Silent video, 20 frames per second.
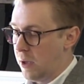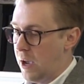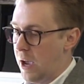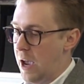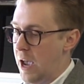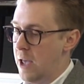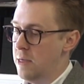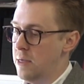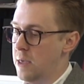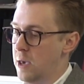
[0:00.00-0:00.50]

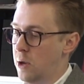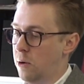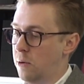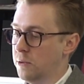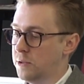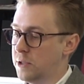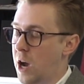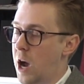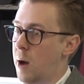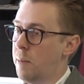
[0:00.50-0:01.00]
And then
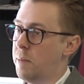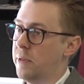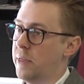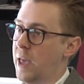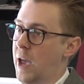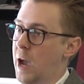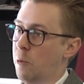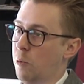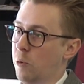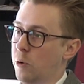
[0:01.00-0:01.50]
on top of
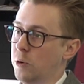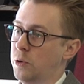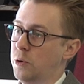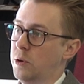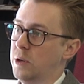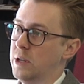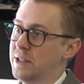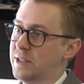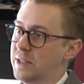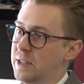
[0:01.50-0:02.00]
that, we're
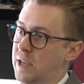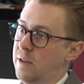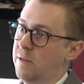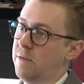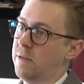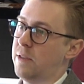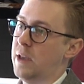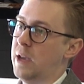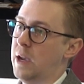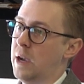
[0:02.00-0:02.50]
doing a
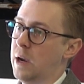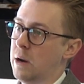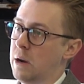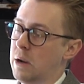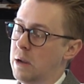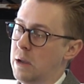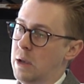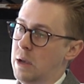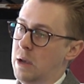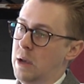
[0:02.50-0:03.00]
TIF there
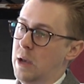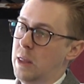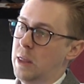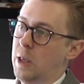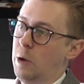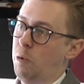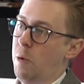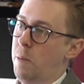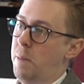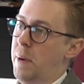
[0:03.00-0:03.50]

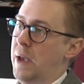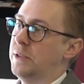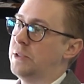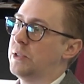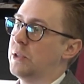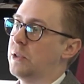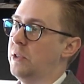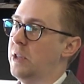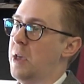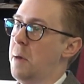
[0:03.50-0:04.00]
that will
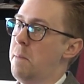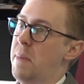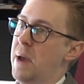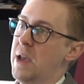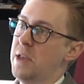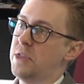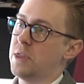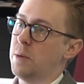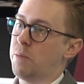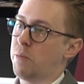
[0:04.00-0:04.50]
basically
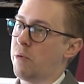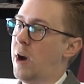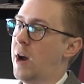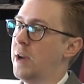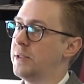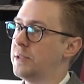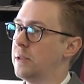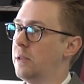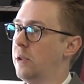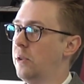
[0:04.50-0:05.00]
abate the
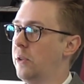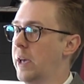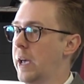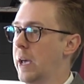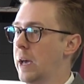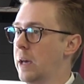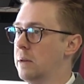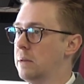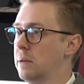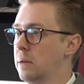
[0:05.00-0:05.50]
price of the land.